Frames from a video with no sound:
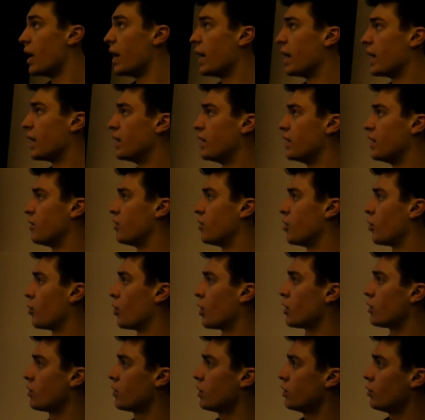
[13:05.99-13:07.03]
And if you're
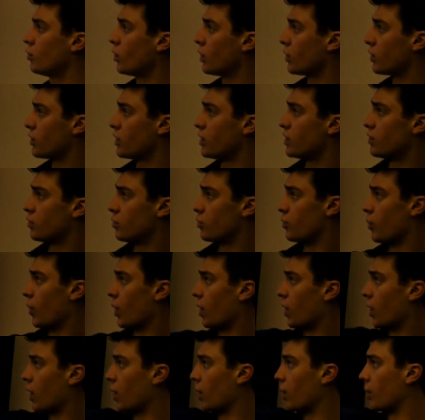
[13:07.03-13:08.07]
wondering what these
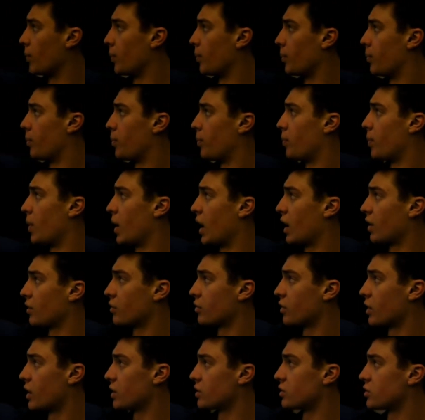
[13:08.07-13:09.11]

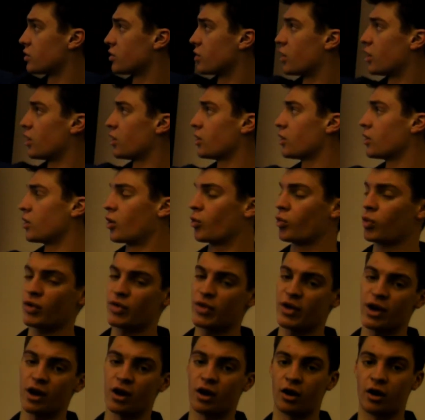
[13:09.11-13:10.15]
backslashes are, or what
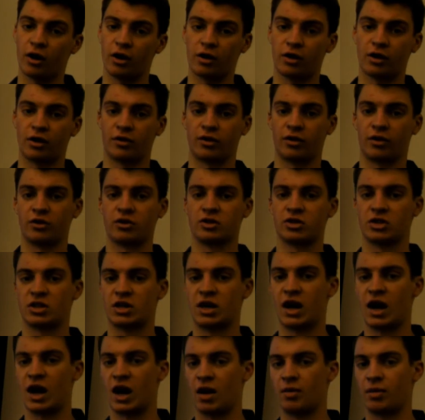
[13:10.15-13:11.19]
they are, or they're just
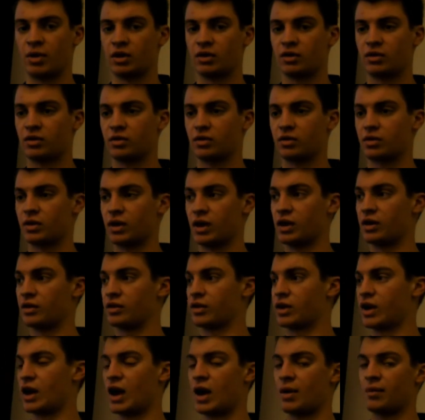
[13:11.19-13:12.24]
comments, and it's
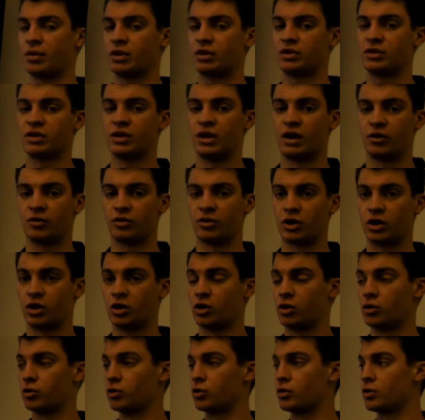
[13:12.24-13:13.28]
commenting out the
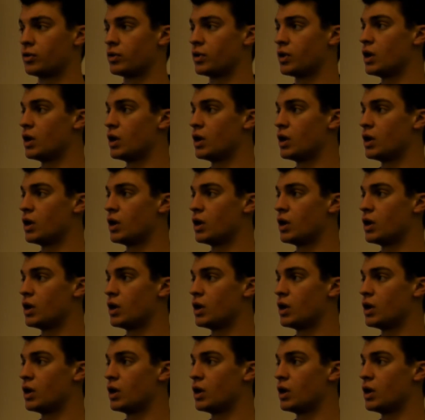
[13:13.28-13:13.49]
code,